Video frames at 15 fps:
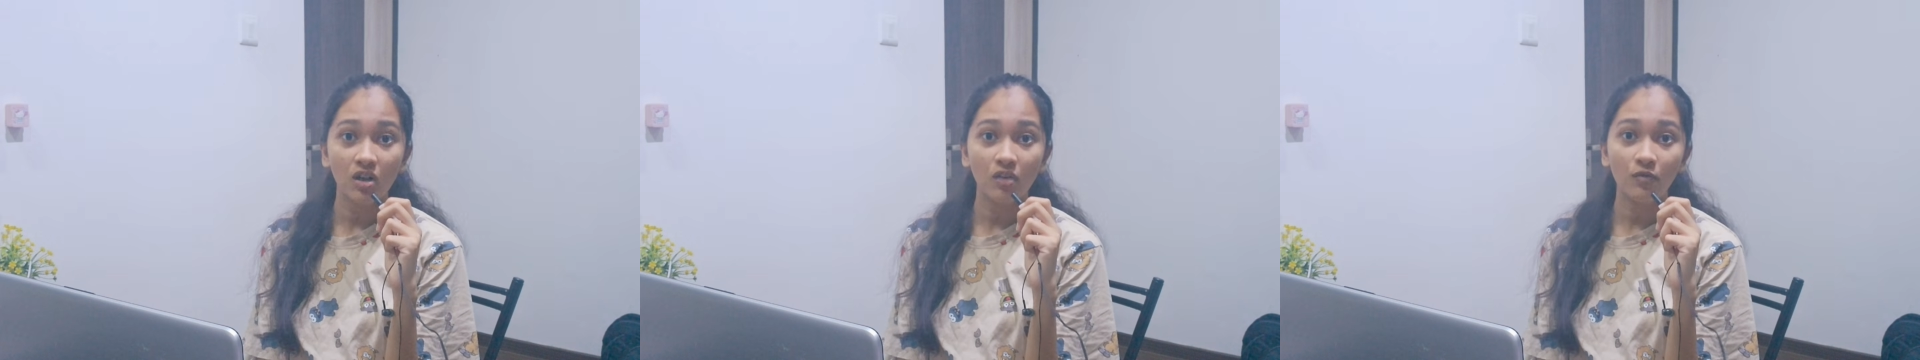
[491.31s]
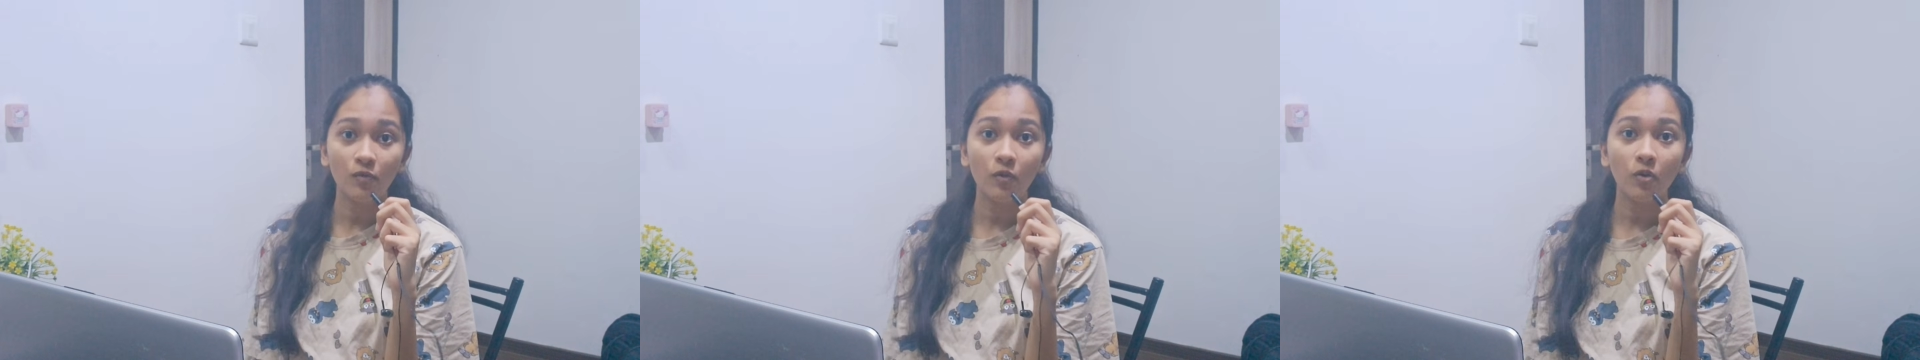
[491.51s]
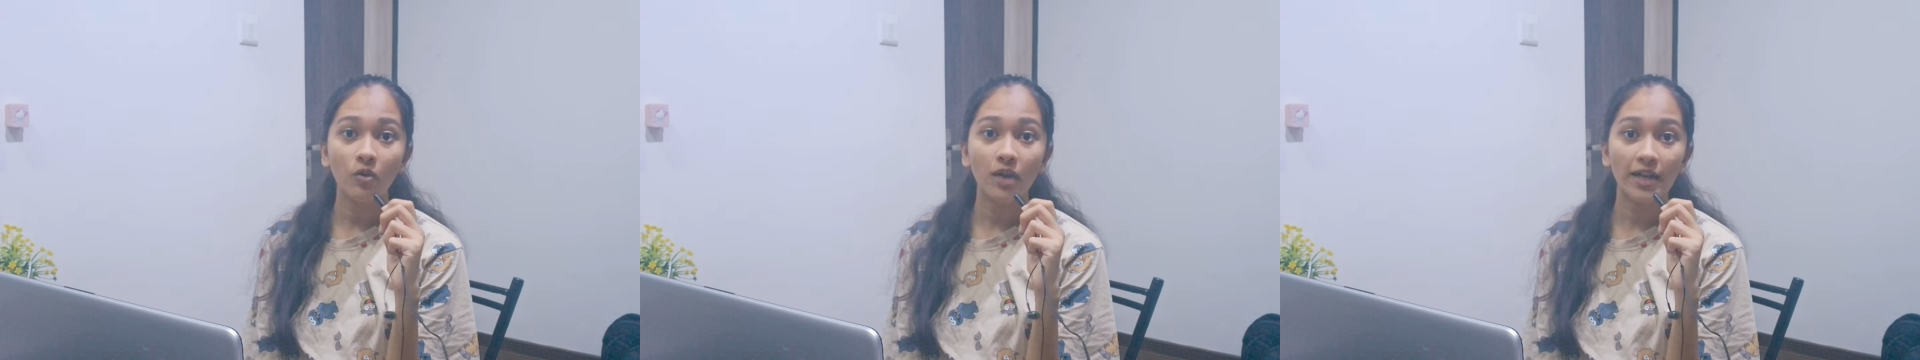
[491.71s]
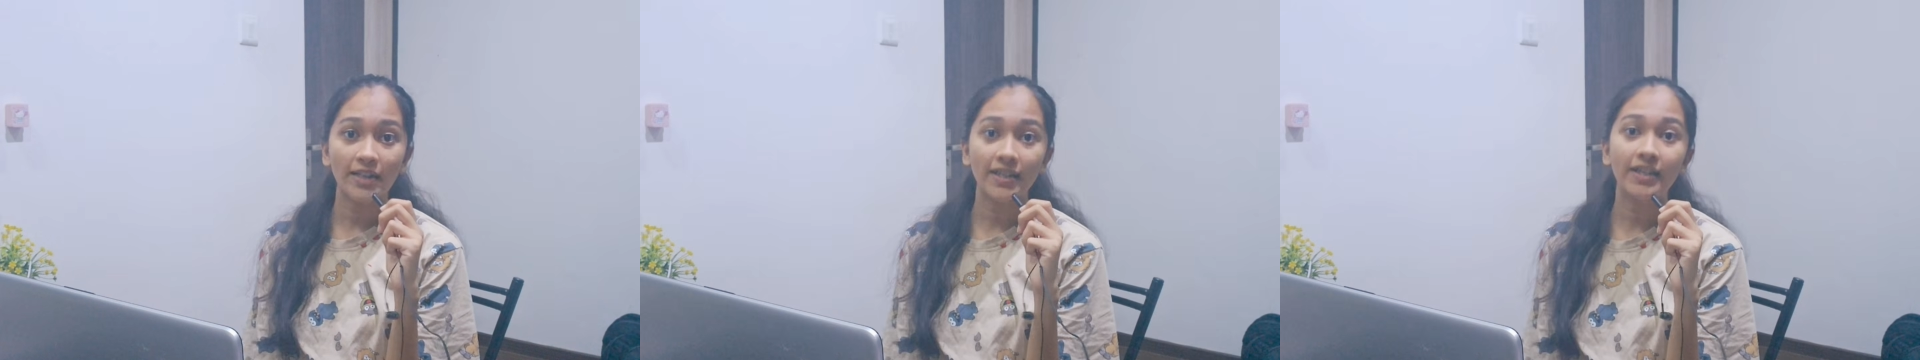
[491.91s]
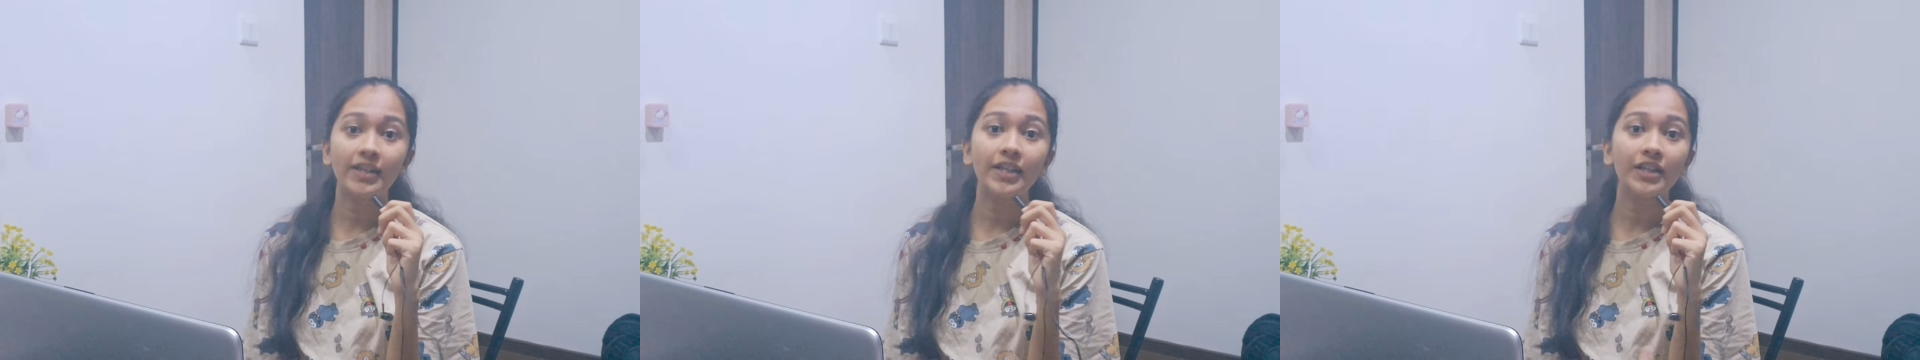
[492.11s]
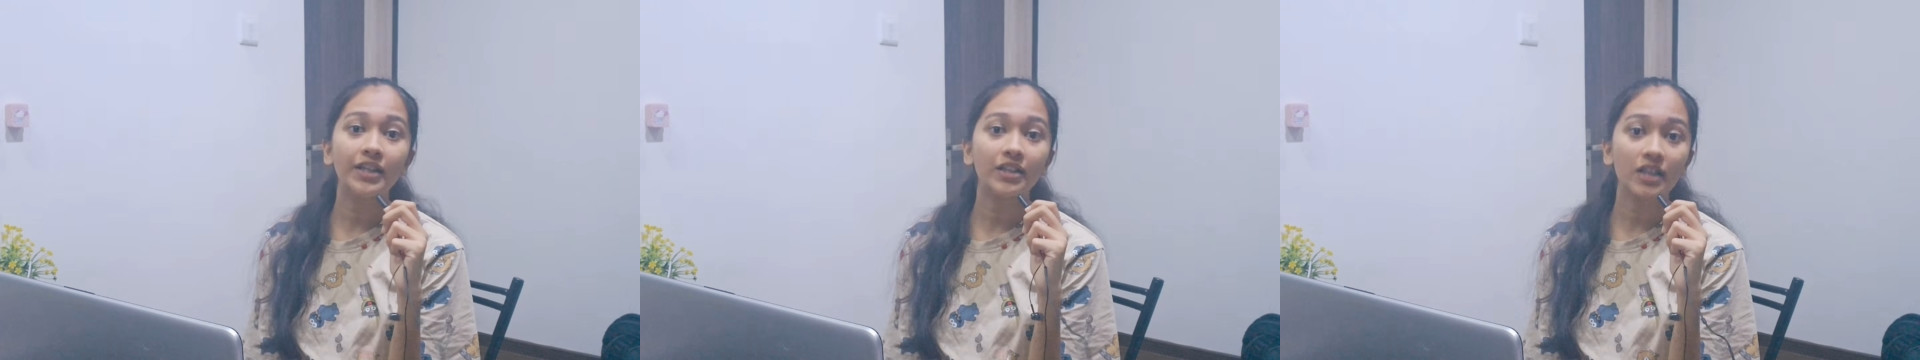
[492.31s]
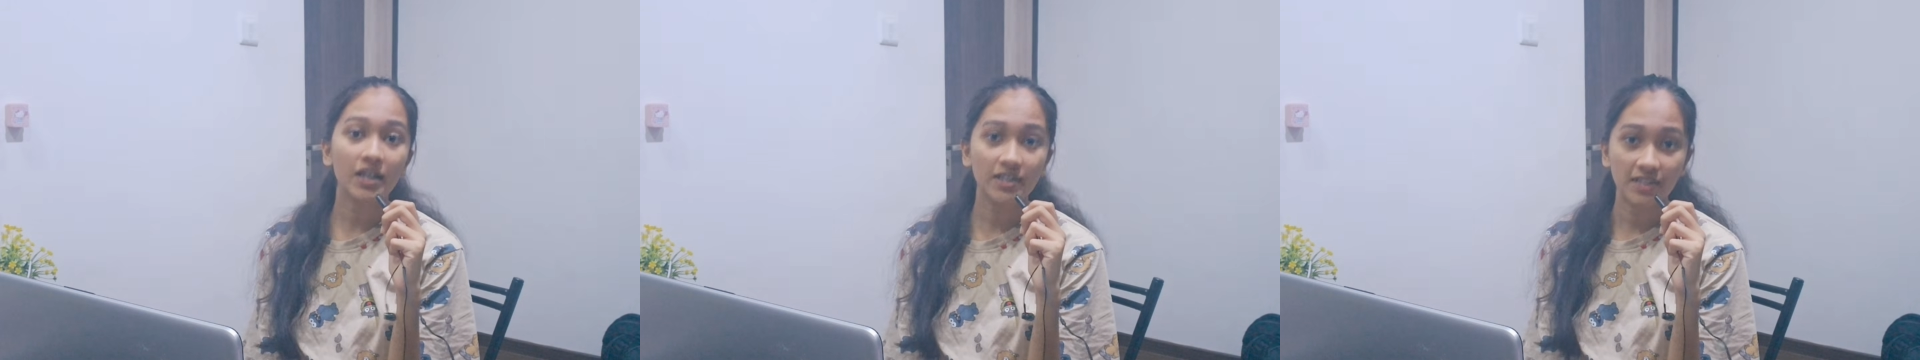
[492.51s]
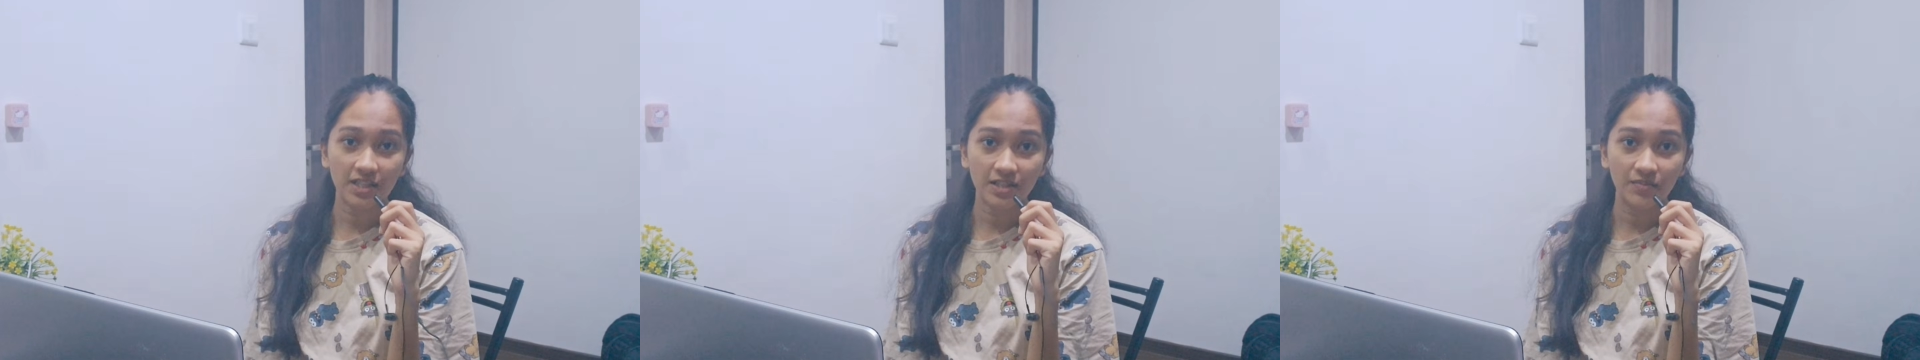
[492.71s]
for attending the
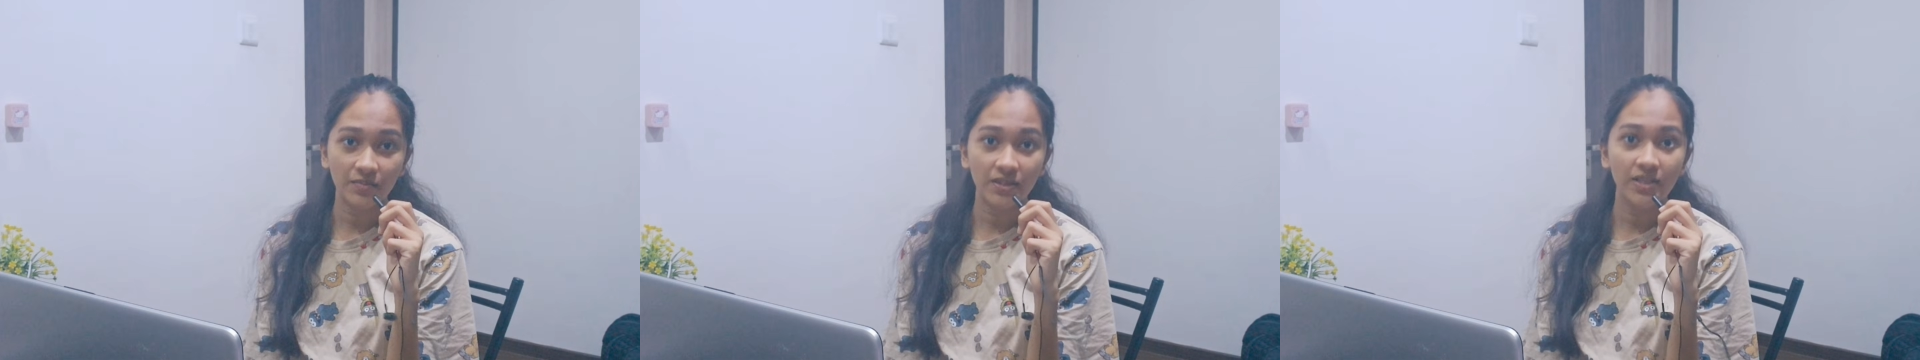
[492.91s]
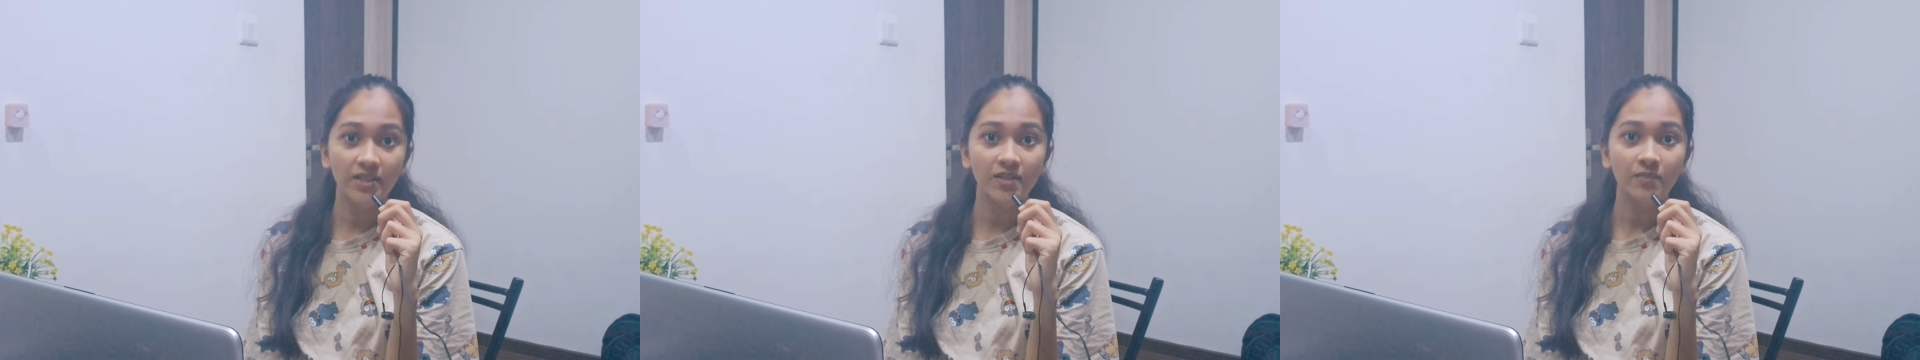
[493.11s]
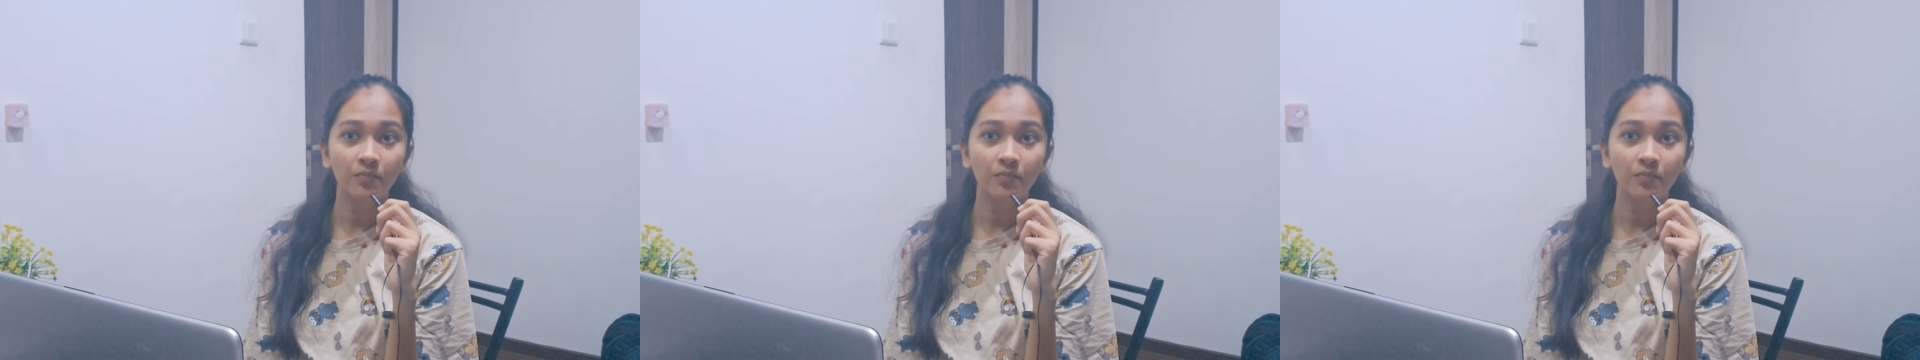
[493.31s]
assessments,